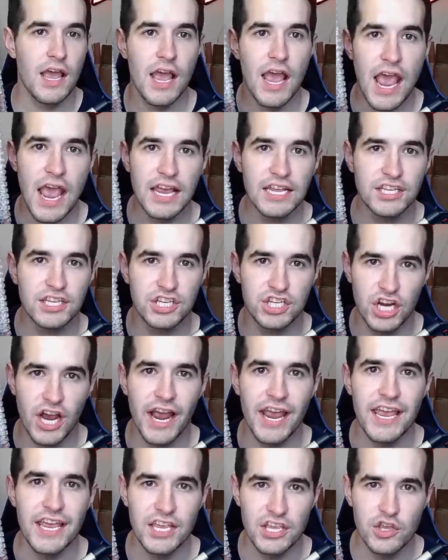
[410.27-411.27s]
a
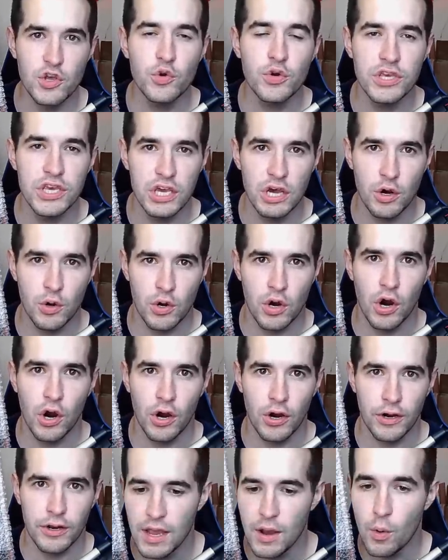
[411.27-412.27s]
giant Yu-Gi-Oh
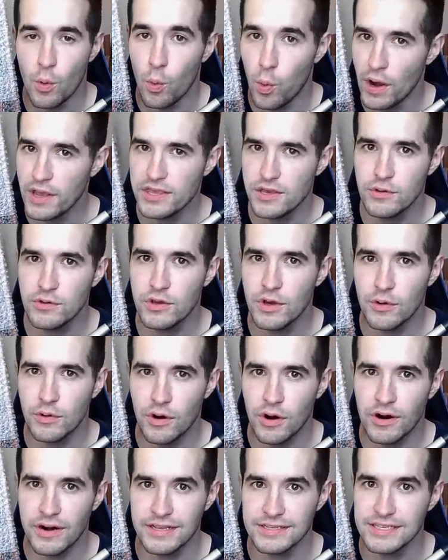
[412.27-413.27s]
card. What Yu-Gi-Oh
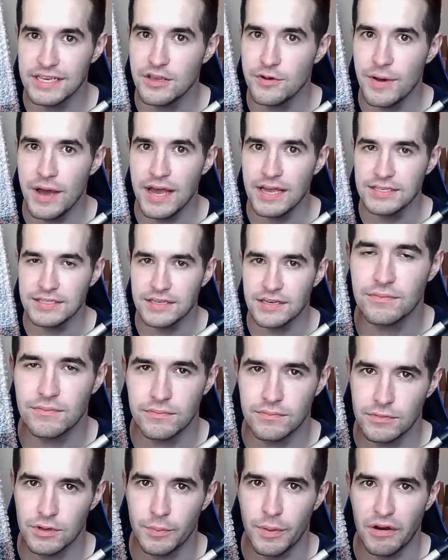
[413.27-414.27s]
card is it, you ask?
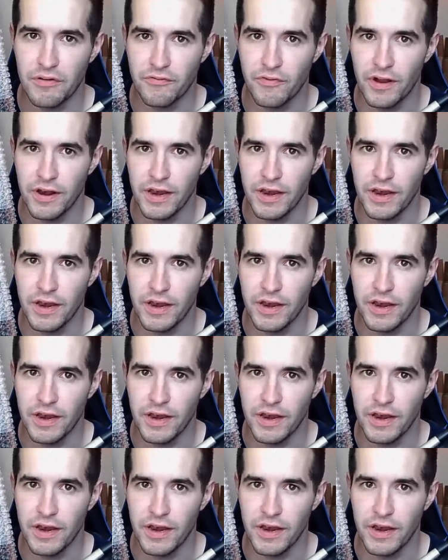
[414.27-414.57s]
You're about to find